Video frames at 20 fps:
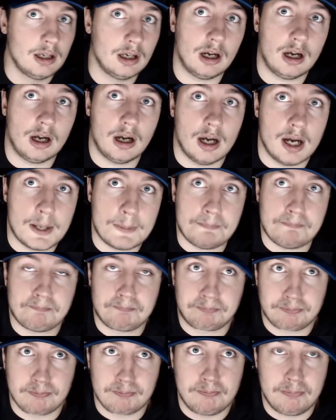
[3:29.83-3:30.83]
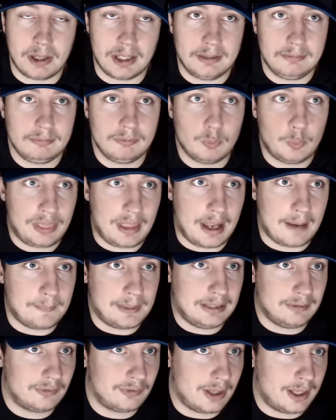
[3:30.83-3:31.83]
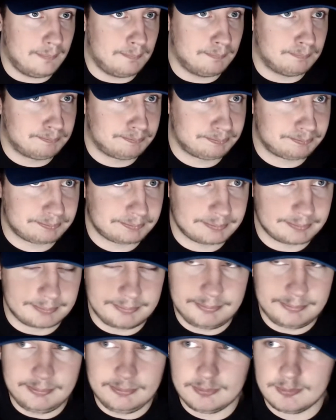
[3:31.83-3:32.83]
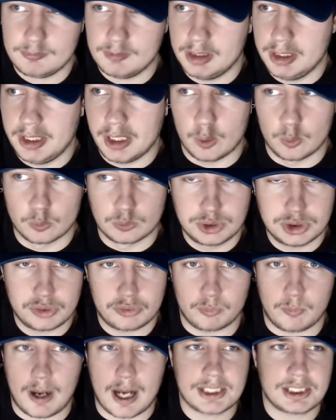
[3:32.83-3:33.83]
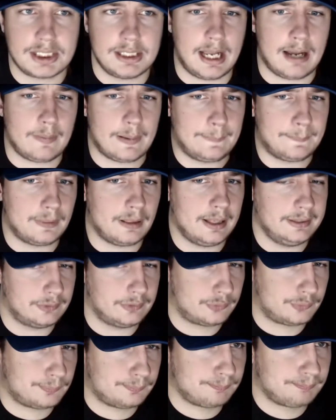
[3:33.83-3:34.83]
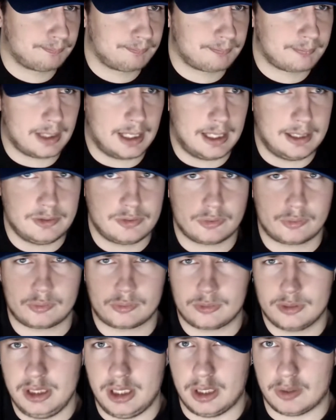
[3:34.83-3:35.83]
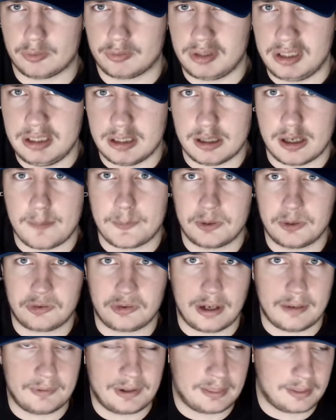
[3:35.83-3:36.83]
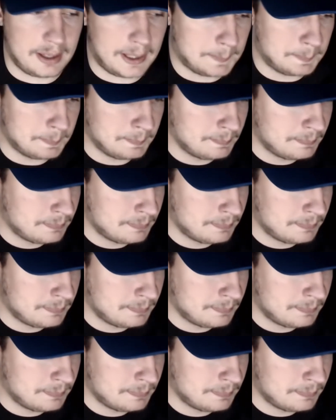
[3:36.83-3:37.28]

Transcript: But with that being said, you know, just watching how he plays and just, you know, seeing the numbers and everything,